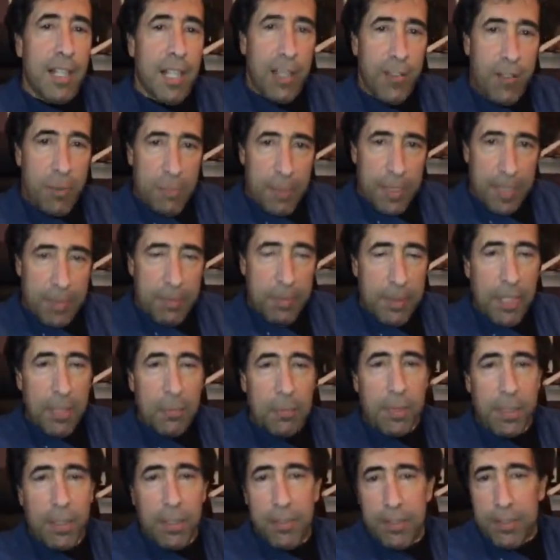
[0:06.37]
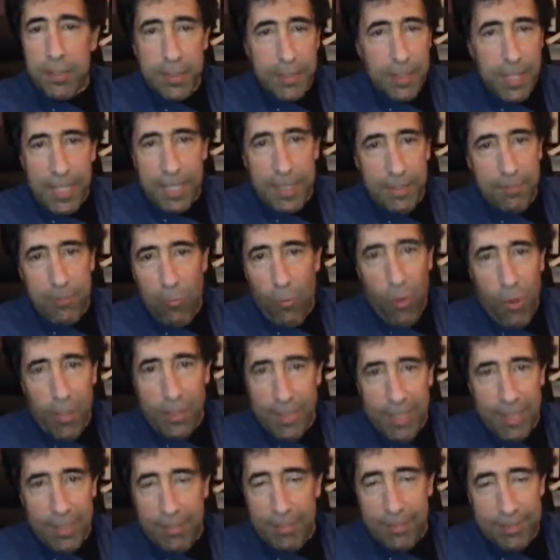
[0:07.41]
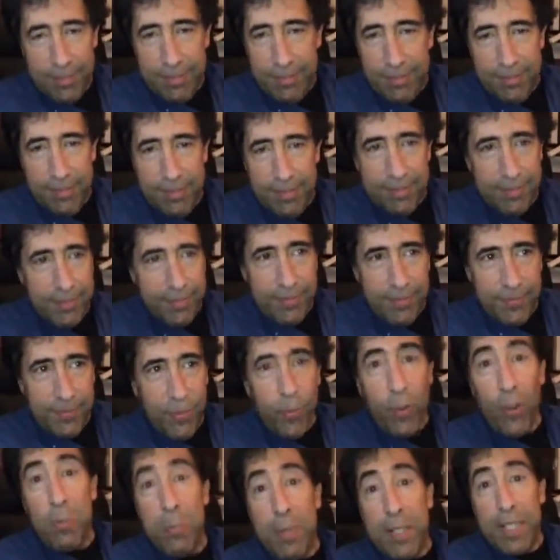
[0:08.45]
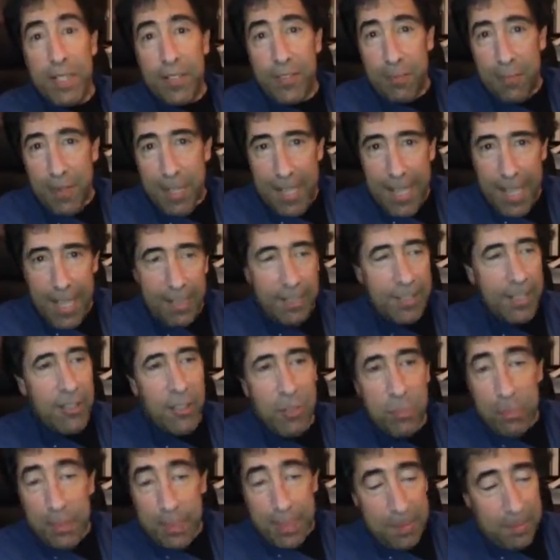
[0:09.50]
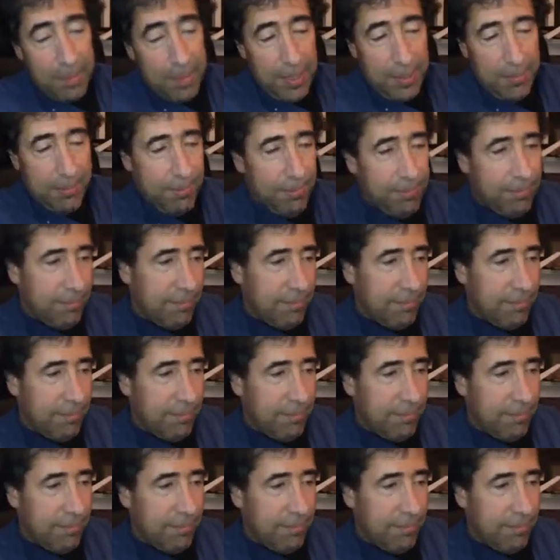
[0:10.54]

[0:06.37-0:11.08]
Andrea picks me up. We go. I could walk there. It's 4 minutes from my house. Andrea picks me up.